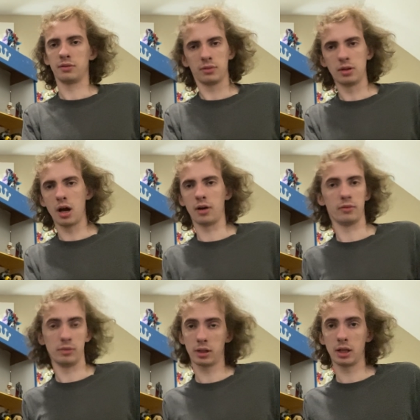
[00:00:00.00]
No,
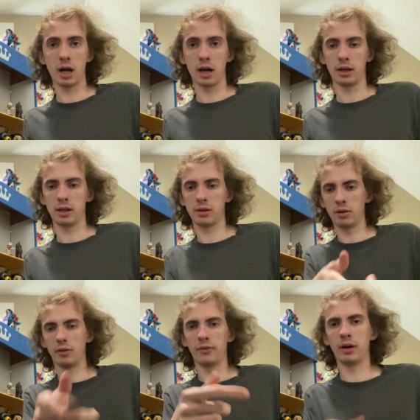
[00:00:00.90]
it cannot.
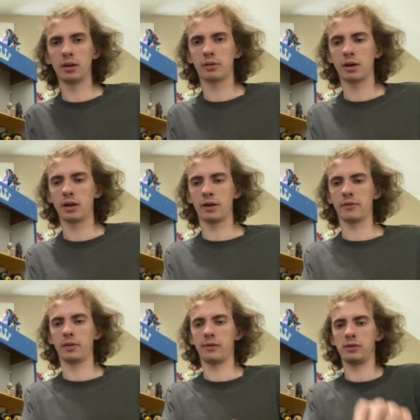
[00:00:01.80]
It'll fall right off
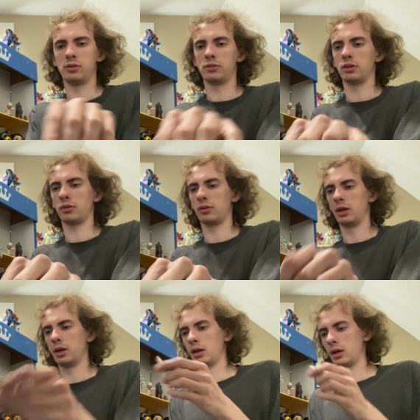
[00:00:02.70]
if you do so.
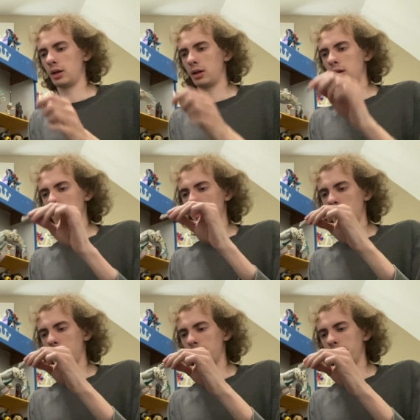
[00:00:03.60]

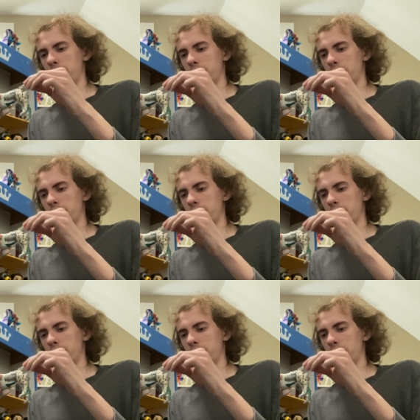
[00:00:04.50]
Um,